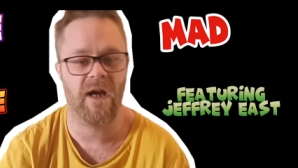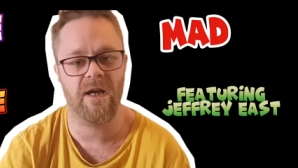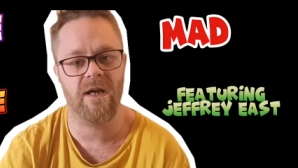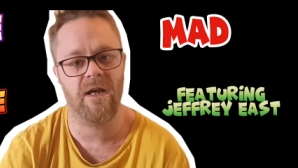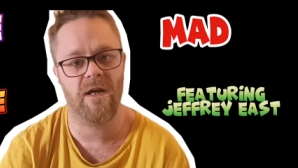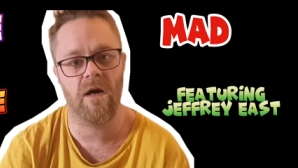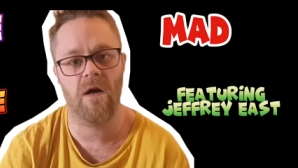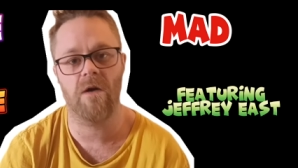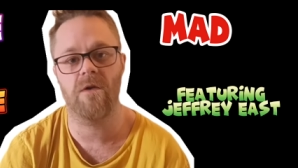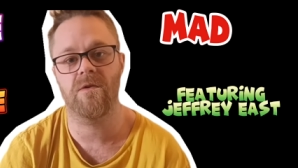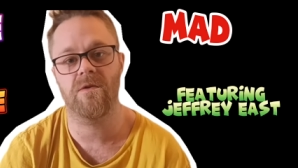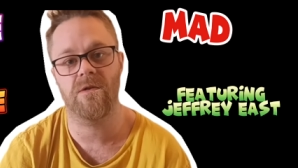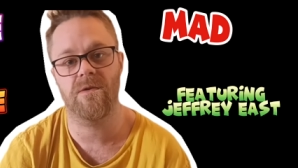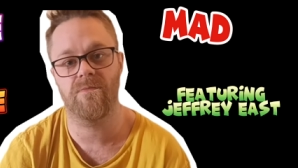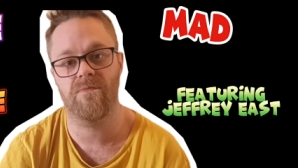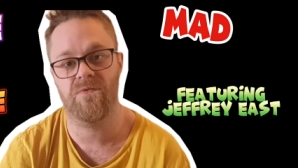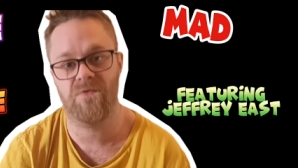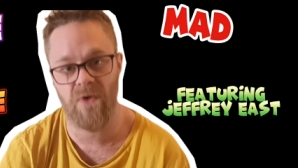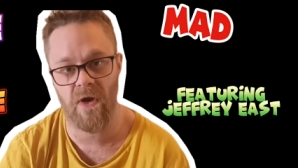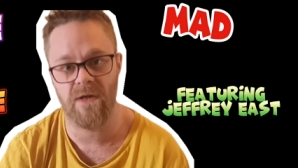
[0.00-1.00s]
I
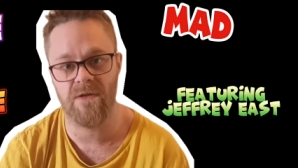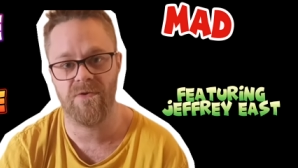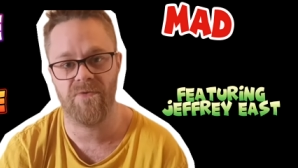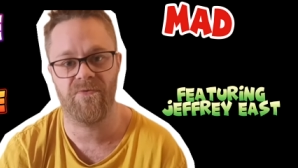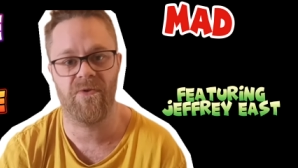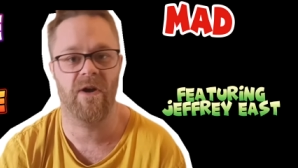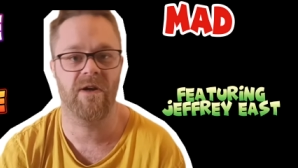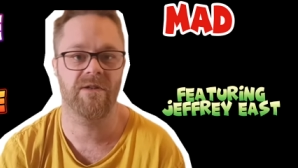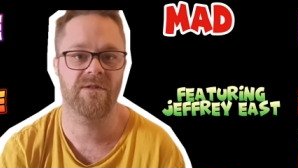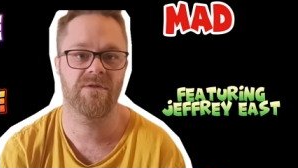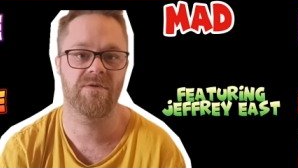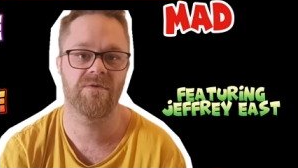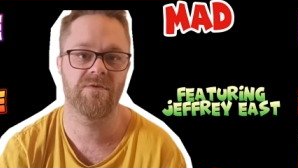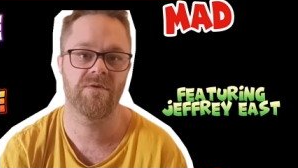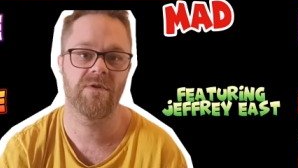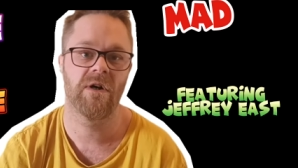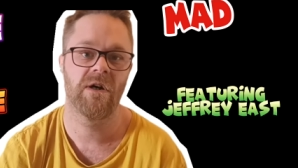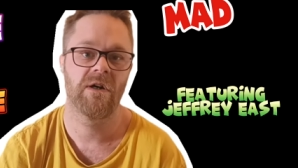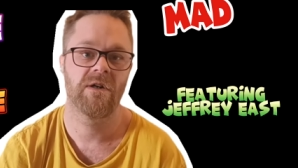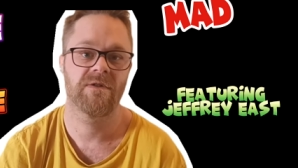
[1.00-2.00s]
tried to find
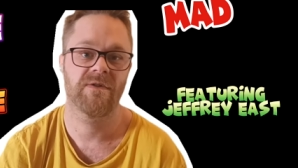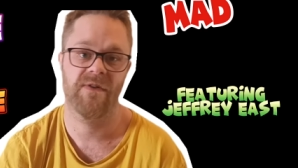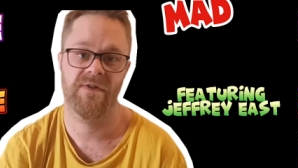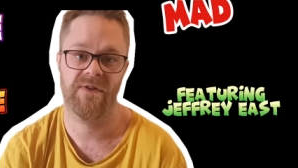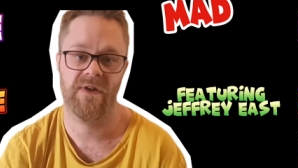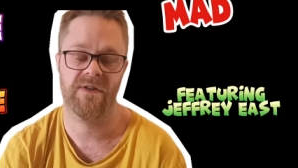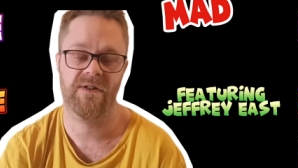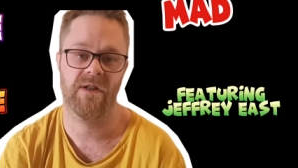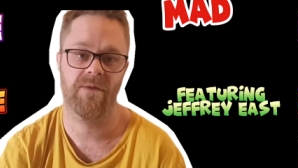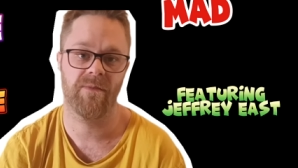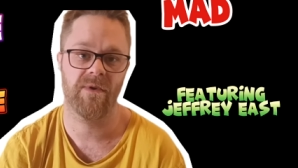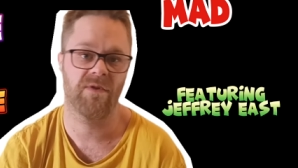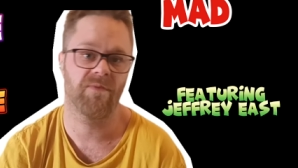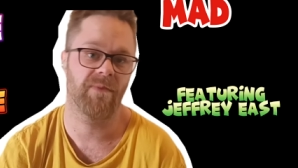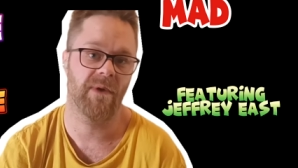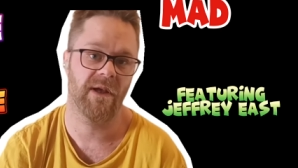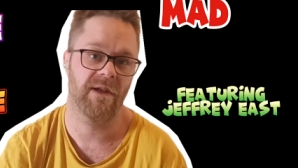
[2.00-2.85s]
who suggested me to